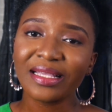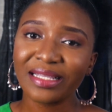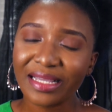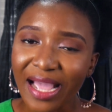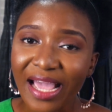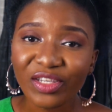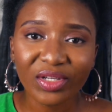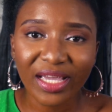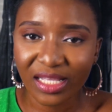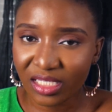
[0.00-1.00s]
the guy
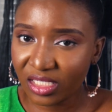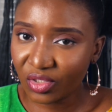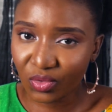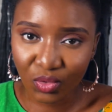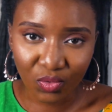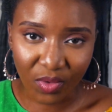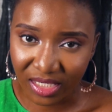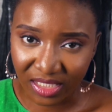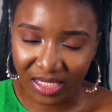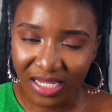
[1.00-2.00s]
should get his suit
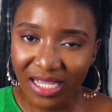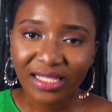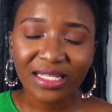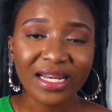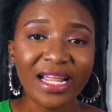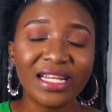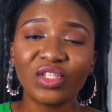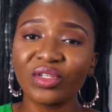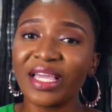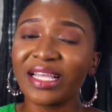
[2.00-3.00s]
ready. The lady
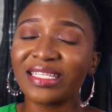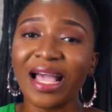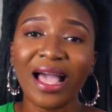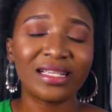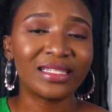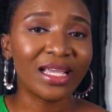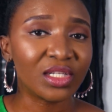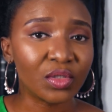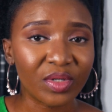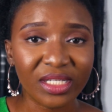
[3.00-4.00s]
should get her
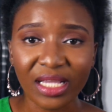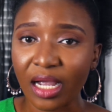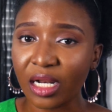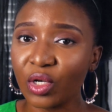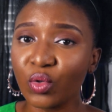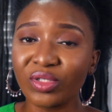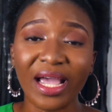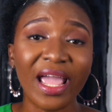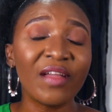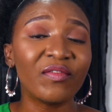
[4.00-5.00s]
accessories, her clothes,
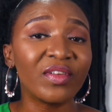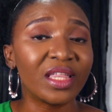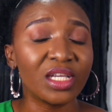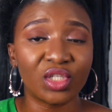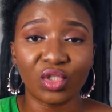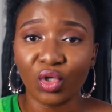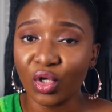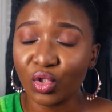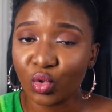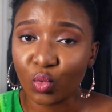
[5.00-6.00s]
her everything she's
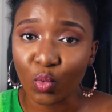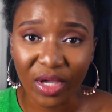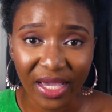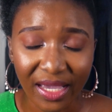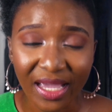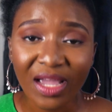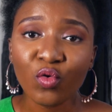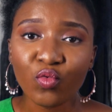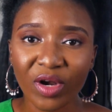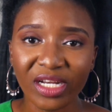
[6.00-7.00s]
going to wear
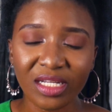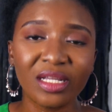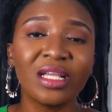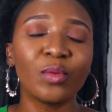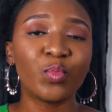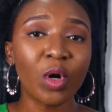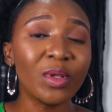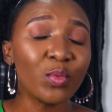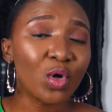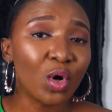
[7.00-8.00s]
ready. The
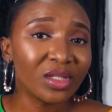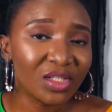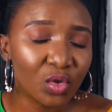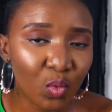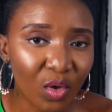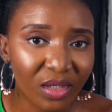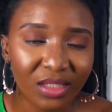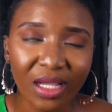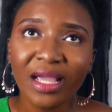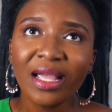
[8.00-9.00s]
problem we got into
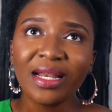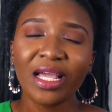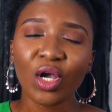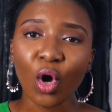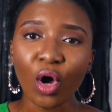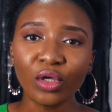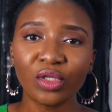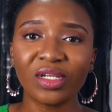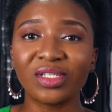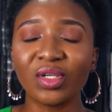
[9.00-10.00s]
was they called
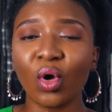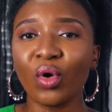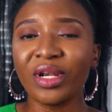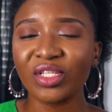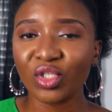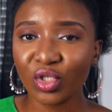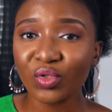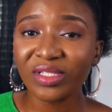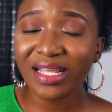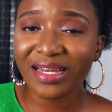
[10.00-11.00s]
us on a
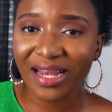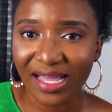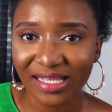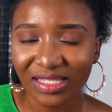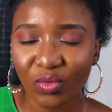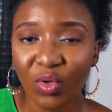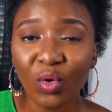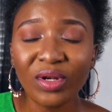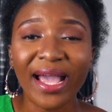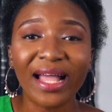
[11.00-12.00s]
Tuesday night. We
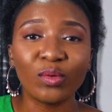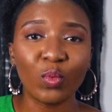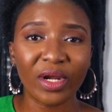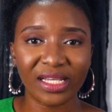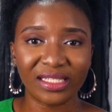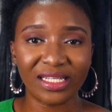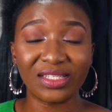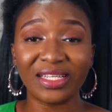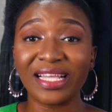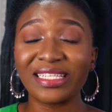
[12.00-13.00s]
only had Wednesday
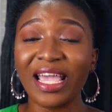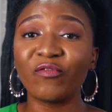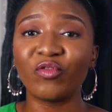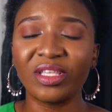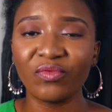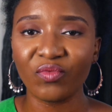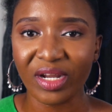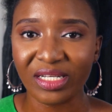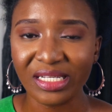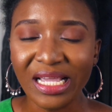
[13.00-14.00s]
to get everything
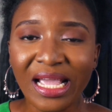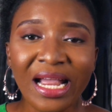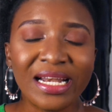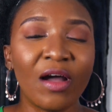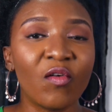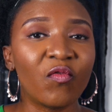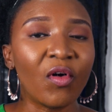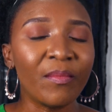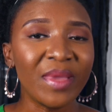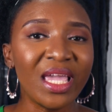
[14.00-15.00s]
ready. Now
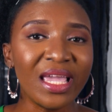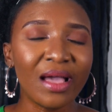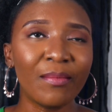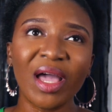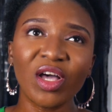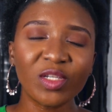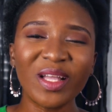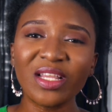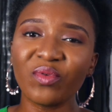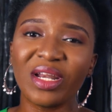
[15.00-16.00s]
for me, my
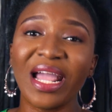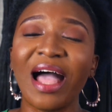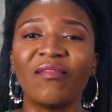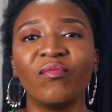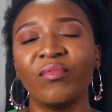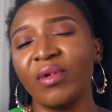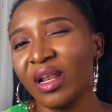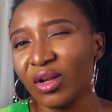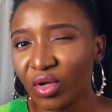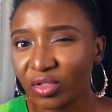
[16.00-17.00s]
husband didn't really have
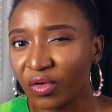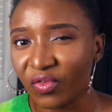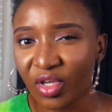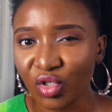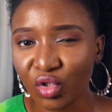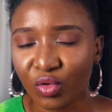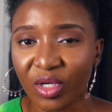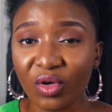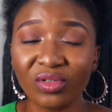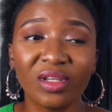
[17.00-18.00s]
a lot of issue,
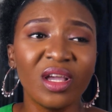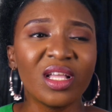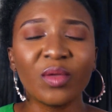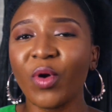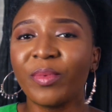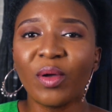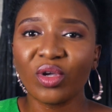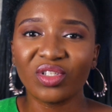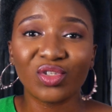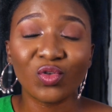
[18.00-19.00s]
because the problem
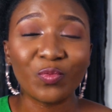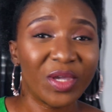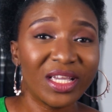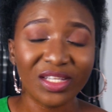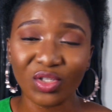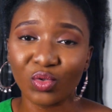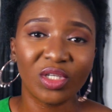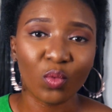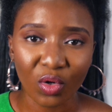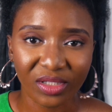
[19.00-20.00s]
was just to pick the suit
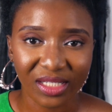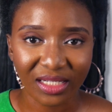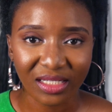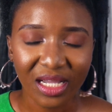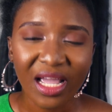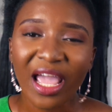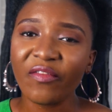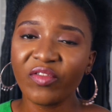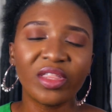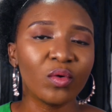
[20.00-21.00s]
he wanted.
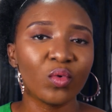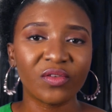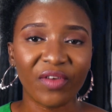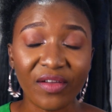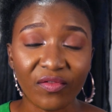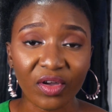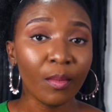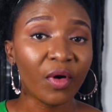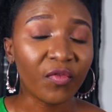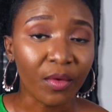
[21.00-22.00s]
Everything was fine for him,
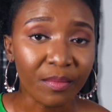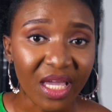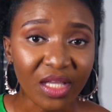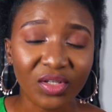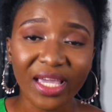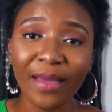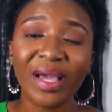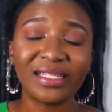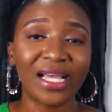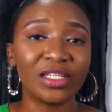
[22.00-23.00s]
but for me to get
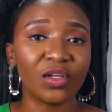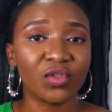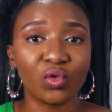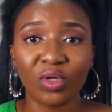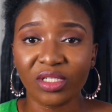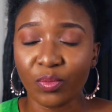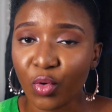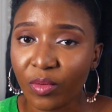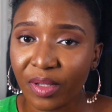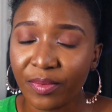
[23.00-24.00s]
my size of shoe was a
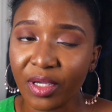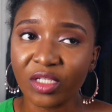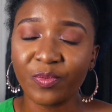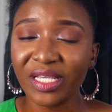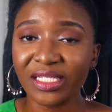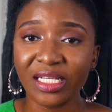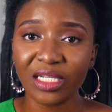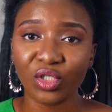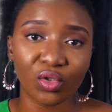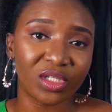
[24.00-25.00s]
problem, because
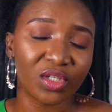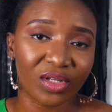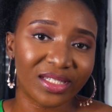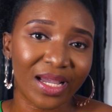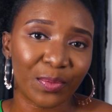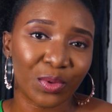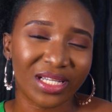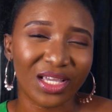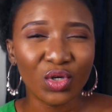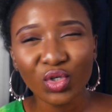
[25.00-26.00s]
basically shoes in North Cyprus
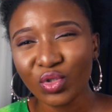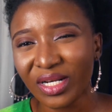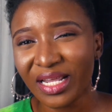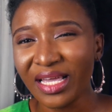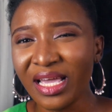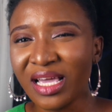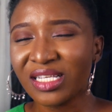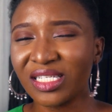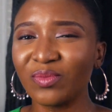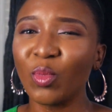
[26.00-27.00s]
are usually
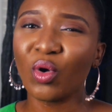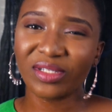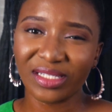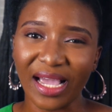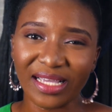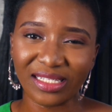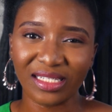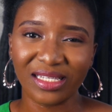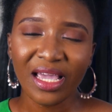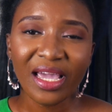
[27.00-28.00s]
small
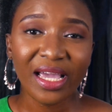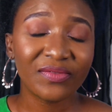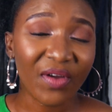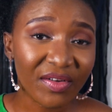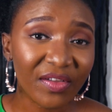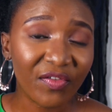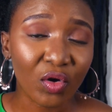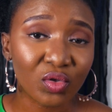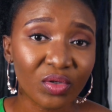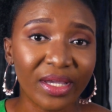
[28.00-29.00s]
sizes. It's very
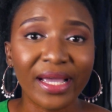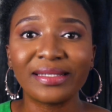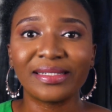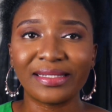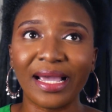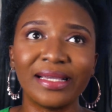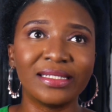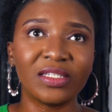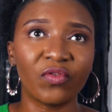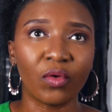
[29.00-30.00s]
difficult to get
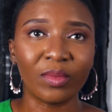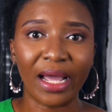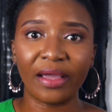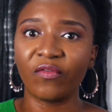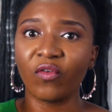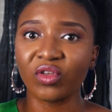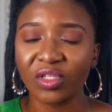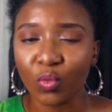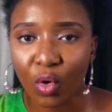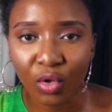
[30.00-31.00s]
sizes from like
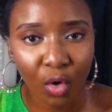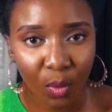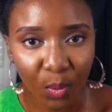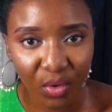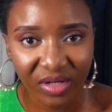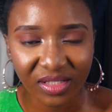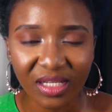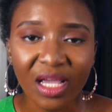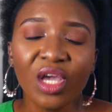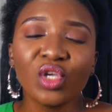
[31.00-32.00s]
41 upwards,
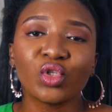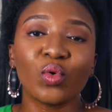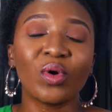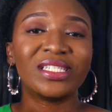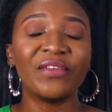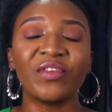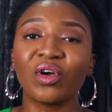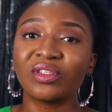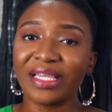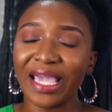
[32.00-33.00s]
so it was
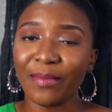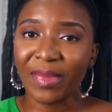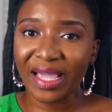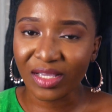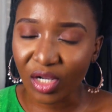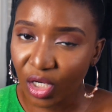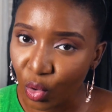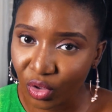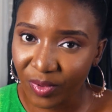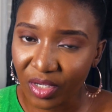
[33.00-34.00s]
difficult to get my
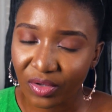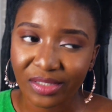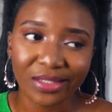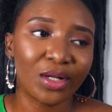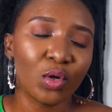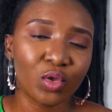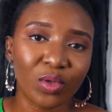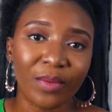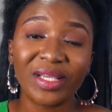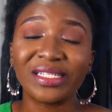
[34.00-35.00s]
clothes, because the clothes
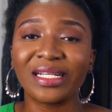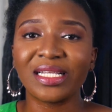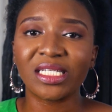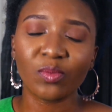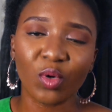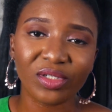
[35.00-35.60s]
were basically small